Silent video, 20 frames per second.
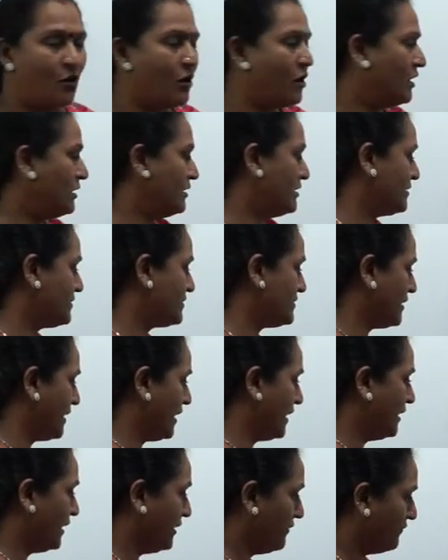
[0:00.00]
all the
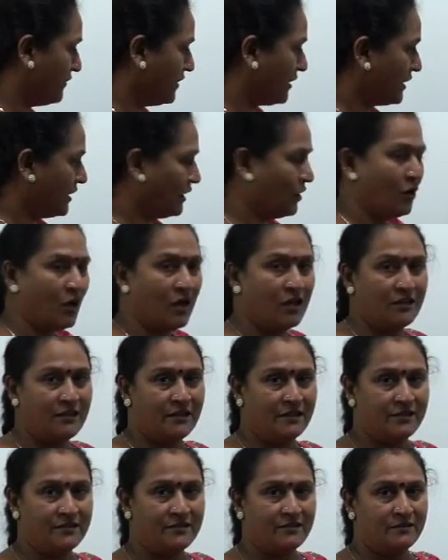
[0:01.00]
strain in working all
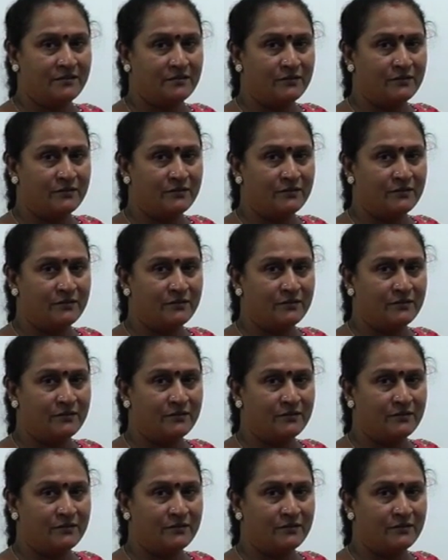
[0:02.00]
this,